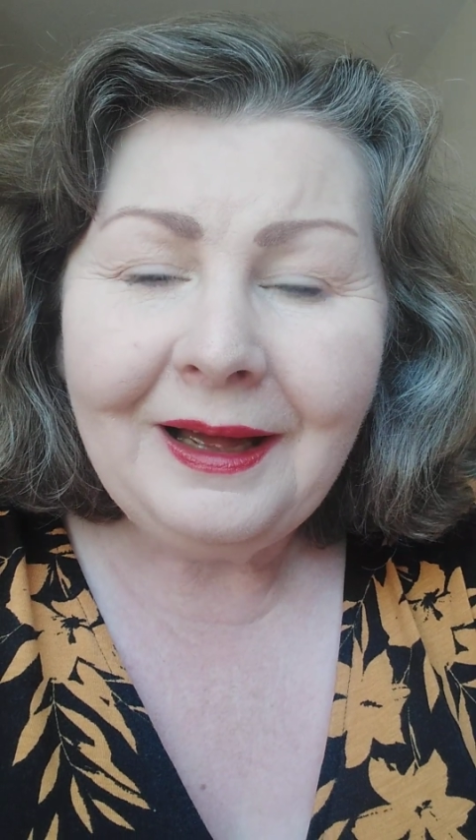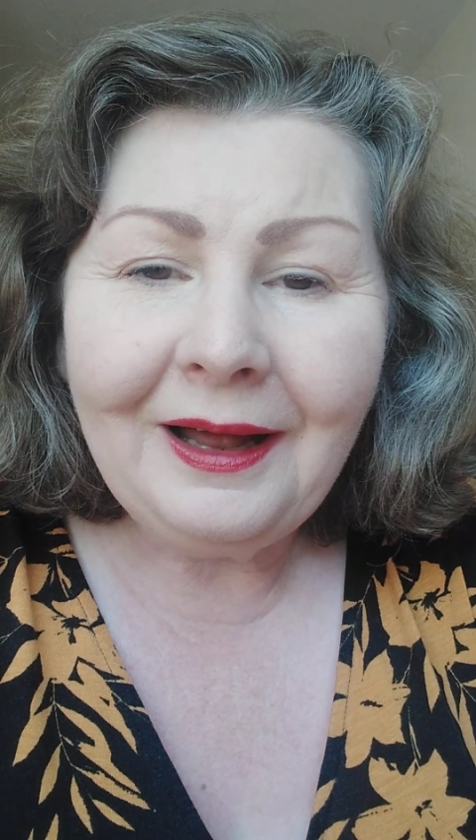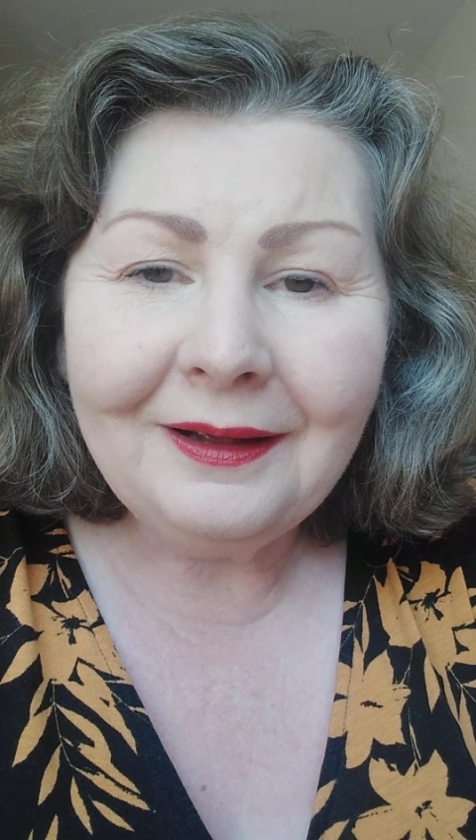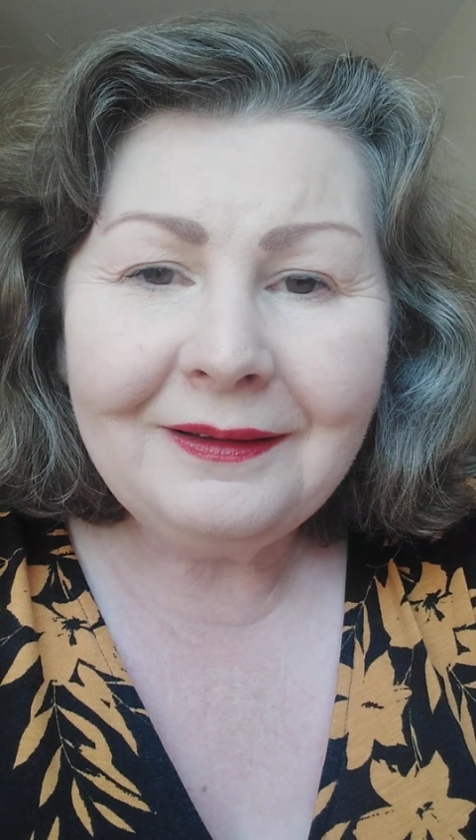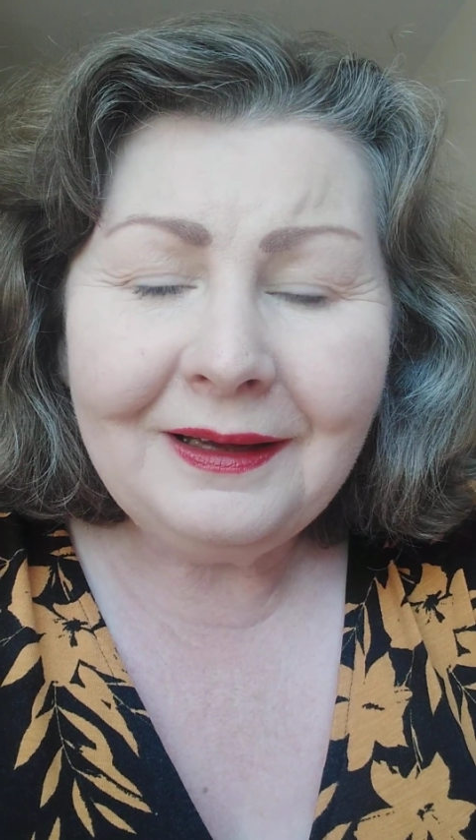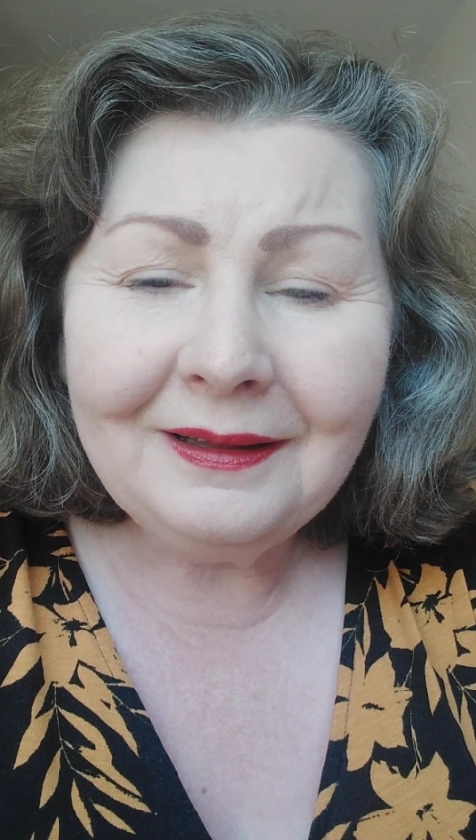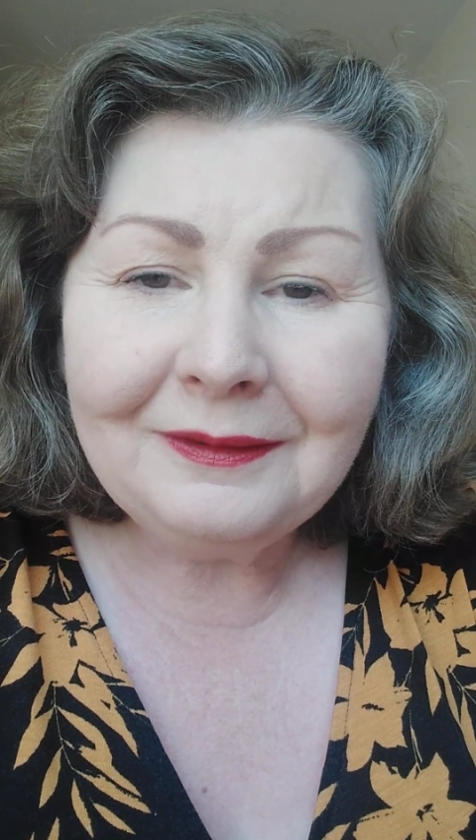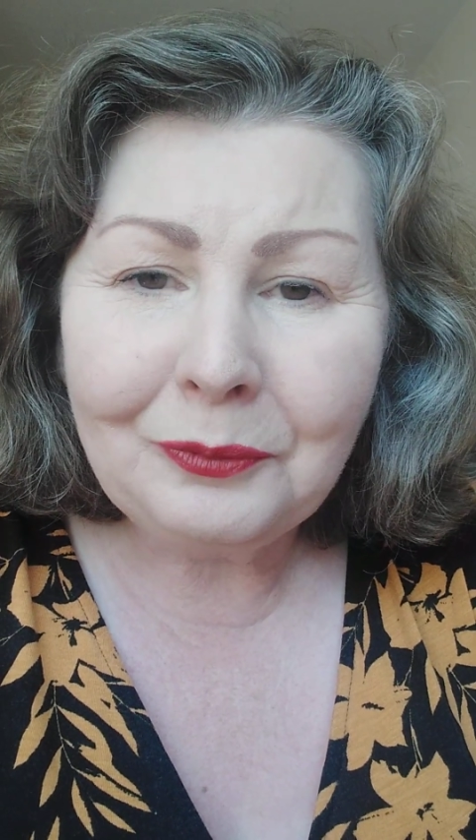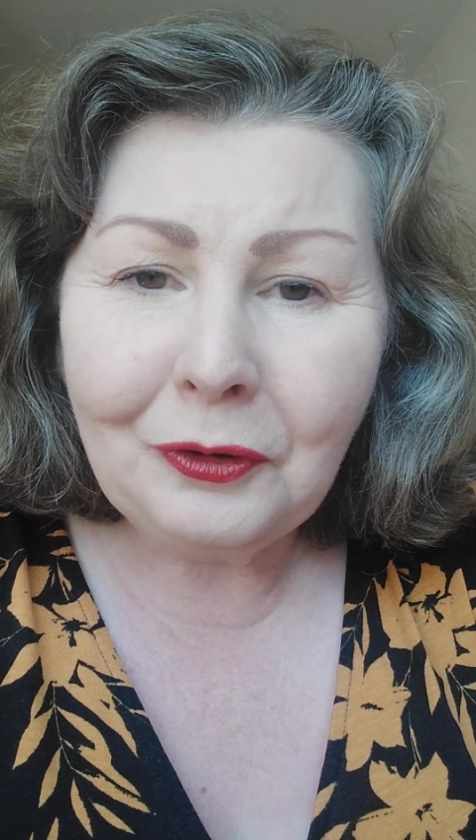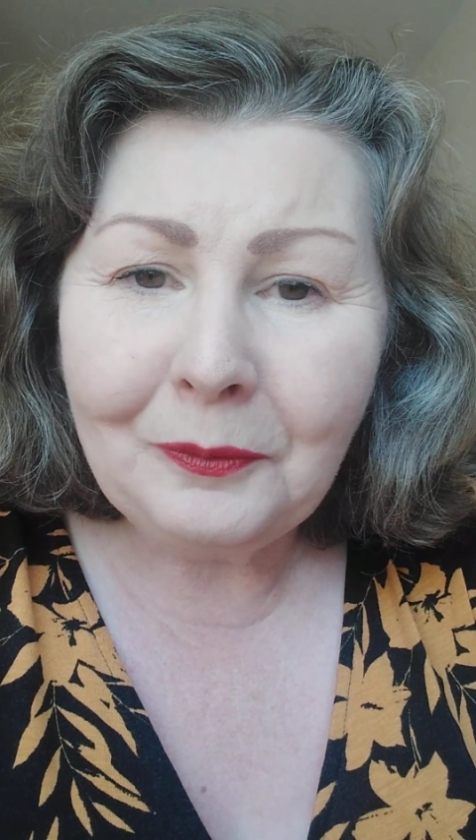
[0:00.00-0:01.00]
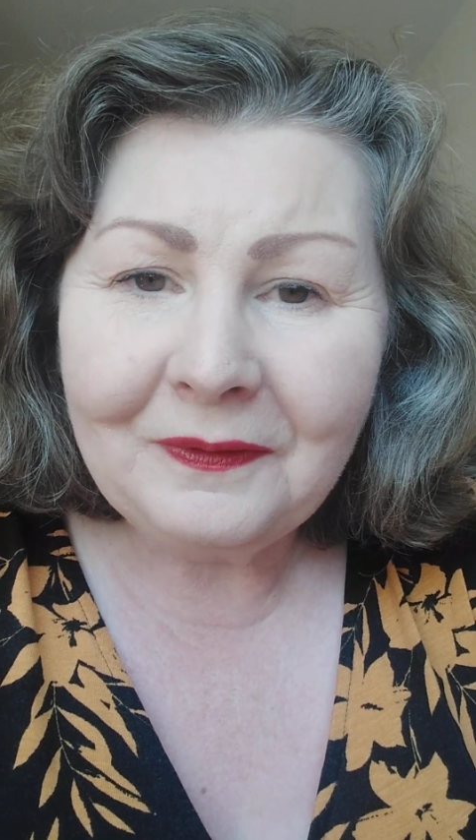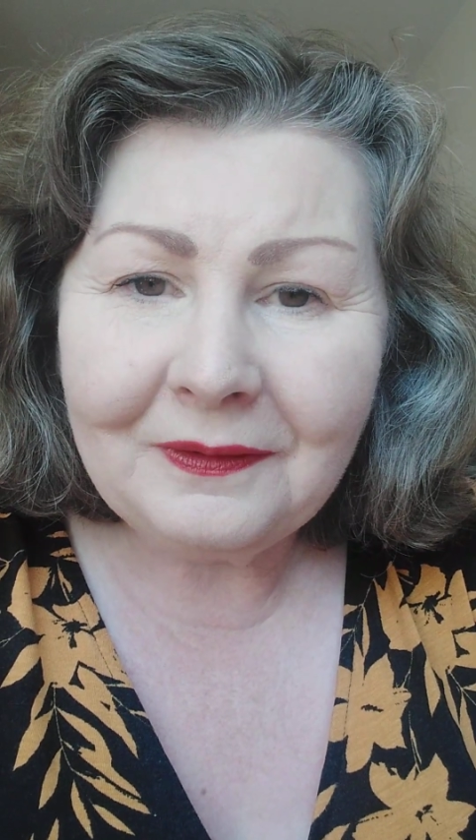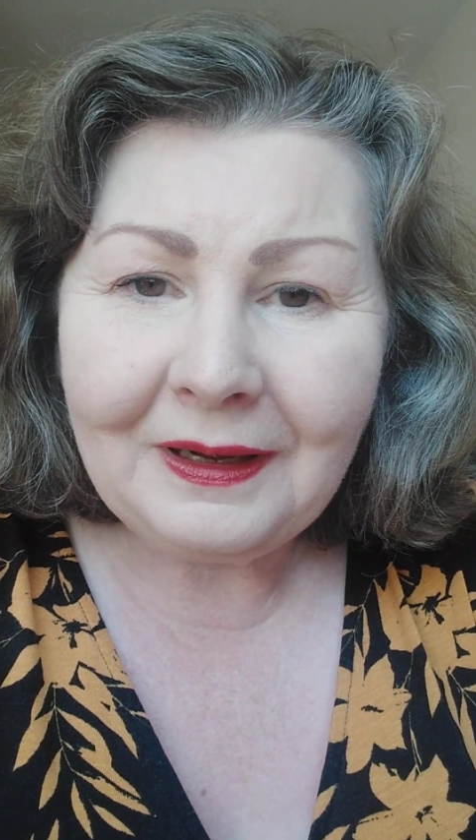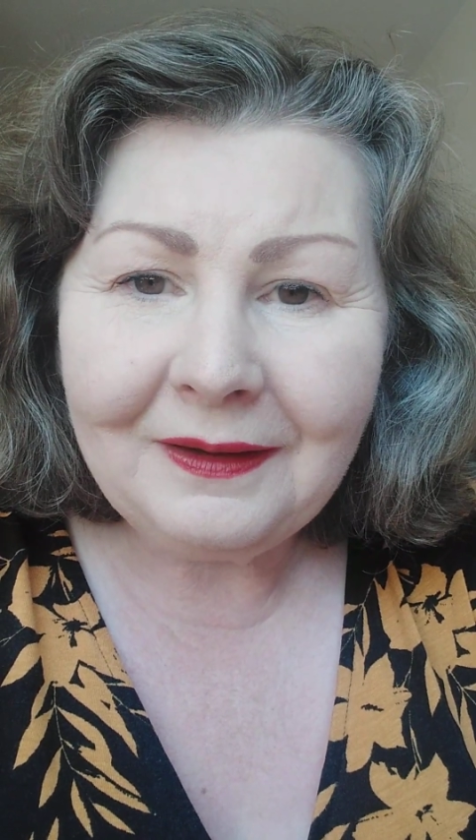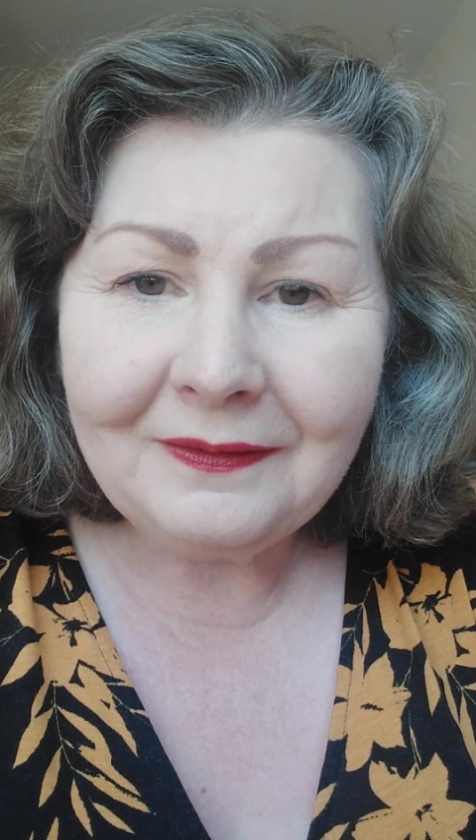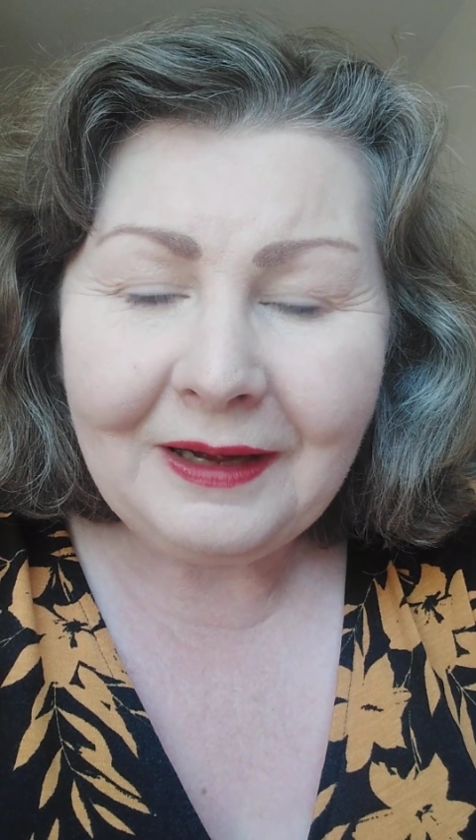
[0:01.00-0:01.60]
And I think the purpose of that is